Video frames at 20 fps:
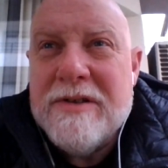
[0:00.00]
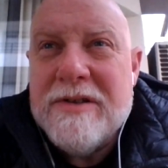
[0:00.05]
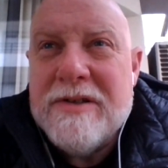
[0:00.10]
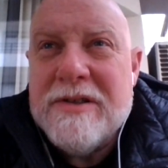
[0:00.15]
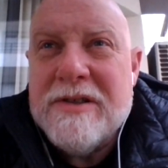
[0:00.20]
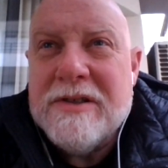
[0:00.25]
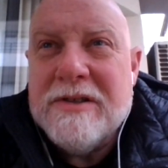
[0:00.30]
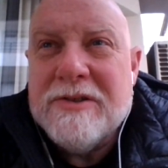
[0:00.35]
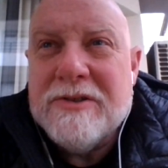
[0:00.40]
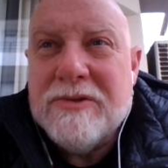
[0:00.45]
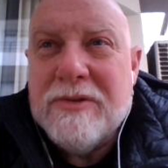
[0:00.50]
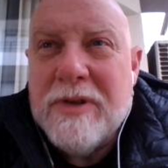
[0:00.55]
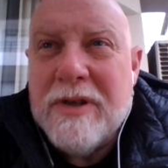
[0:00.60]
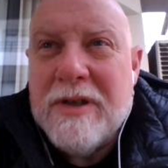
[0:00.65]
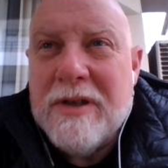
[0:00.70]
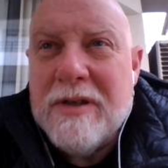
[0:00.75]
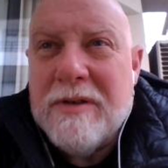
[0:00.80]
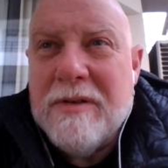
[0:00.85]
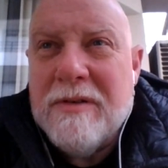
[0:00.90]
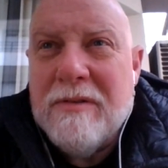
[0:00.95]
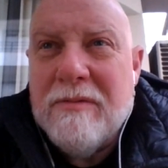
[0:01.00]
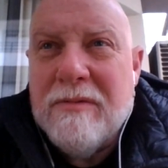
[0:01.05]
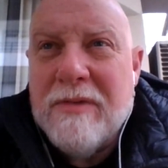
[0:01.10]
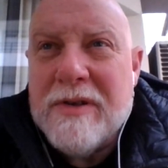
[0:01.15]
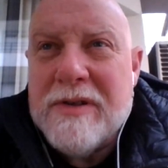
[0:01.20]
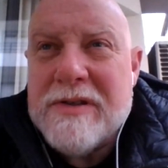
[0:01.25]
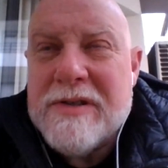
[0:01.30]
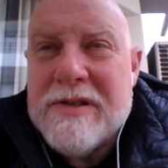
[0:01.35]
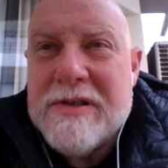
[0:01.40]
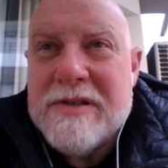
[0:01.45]
she's treated
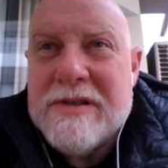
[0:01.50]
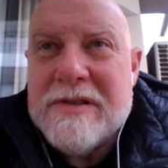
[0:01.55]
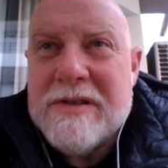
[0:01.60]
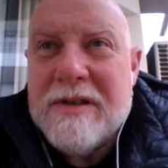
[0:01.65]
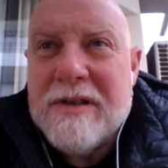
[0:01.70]
when she's